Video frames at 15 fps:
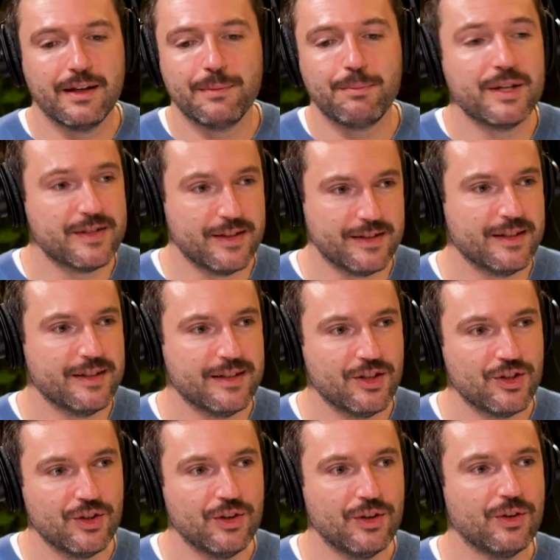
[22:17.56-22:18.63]
business
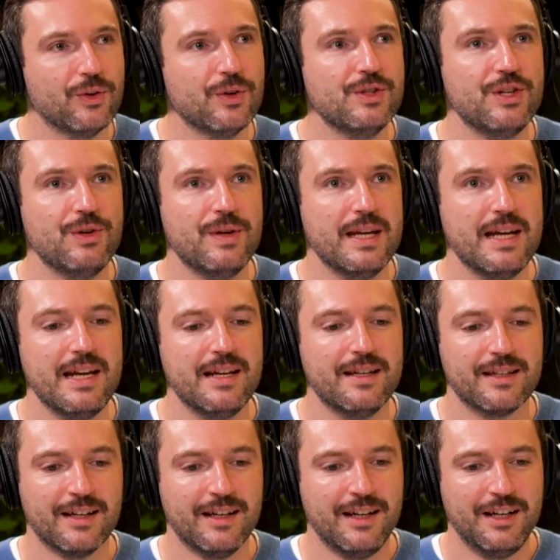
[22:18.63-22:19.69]
decision, or do you
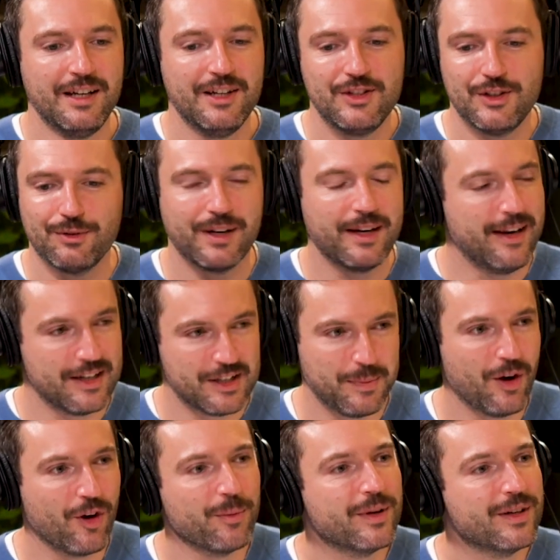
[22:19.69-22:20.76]
need to run an
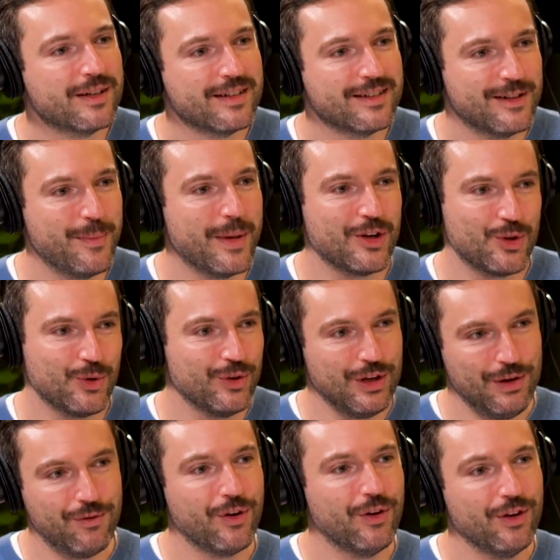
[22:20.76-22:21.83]
experiment to make sure that
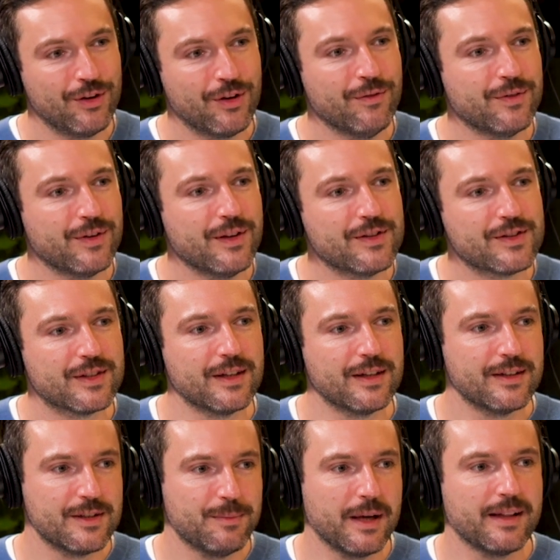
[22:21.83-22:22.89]
you've got the confidence to
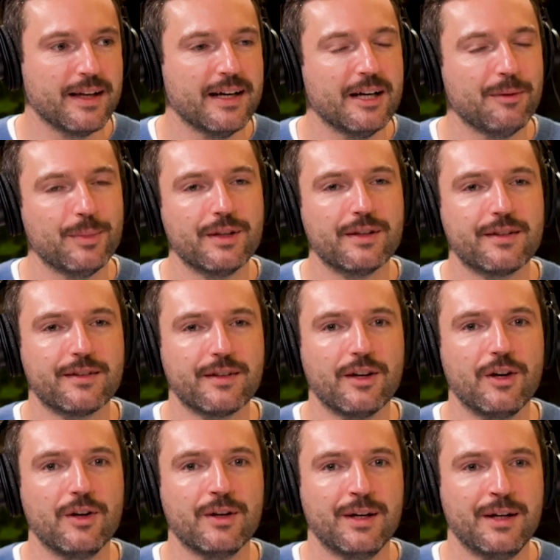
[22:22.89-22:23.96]
make that happen?
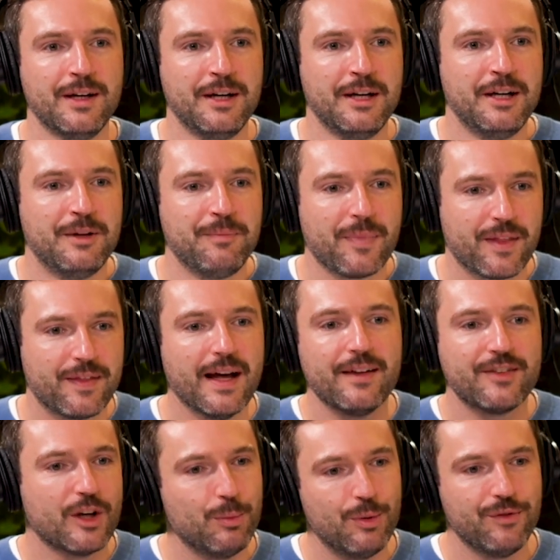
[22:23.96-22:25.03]
So that
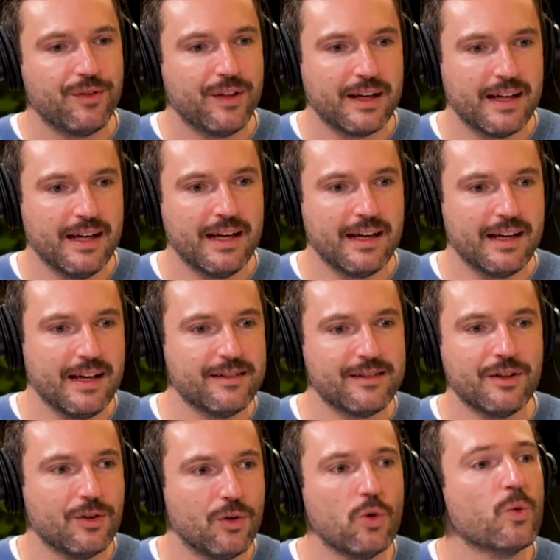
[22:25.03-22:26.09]
type of thinking
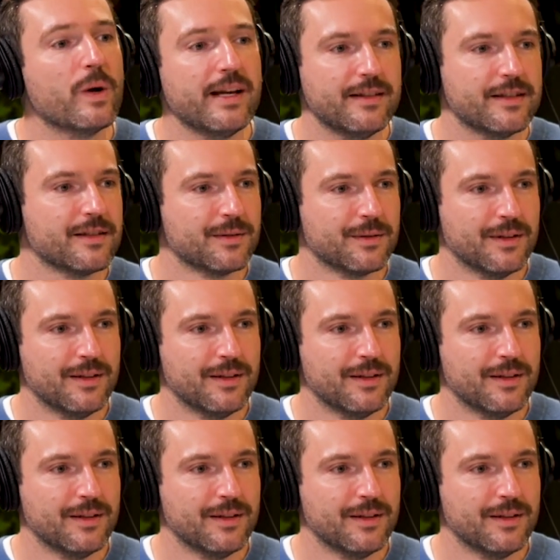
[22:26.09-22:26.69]
isn't always